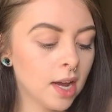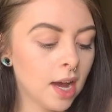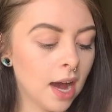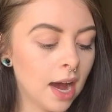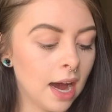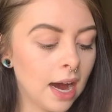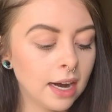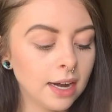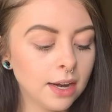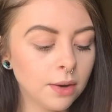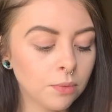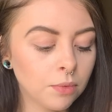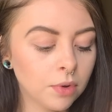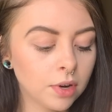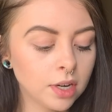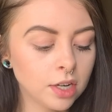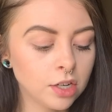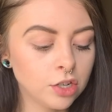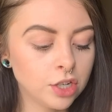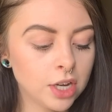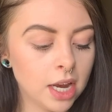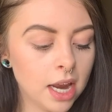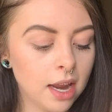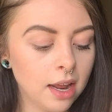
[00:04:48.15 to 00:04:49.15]
I didn't want any
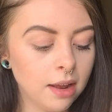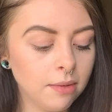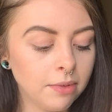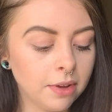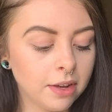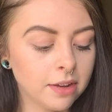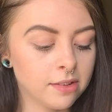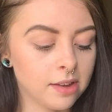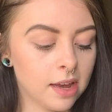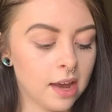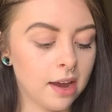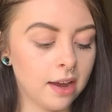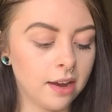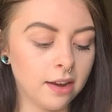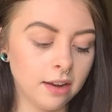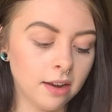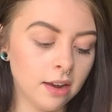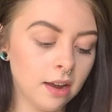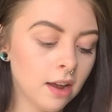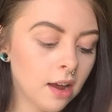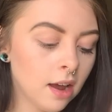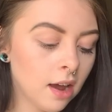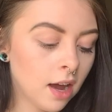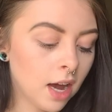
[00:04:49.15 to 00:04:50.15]
shading because I'm
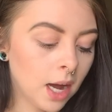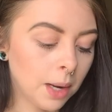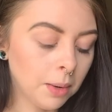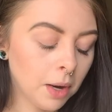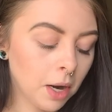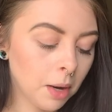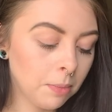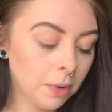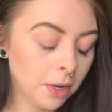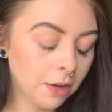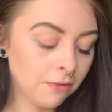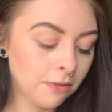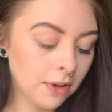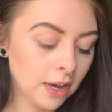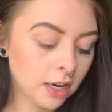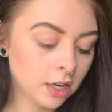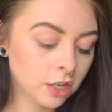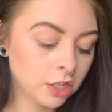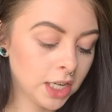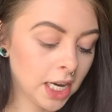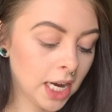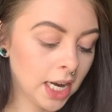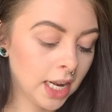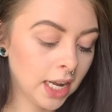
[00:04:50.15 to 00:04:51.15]
not a big fan of
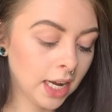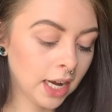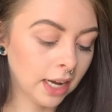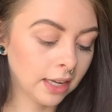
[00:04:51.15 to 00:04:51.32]
shading.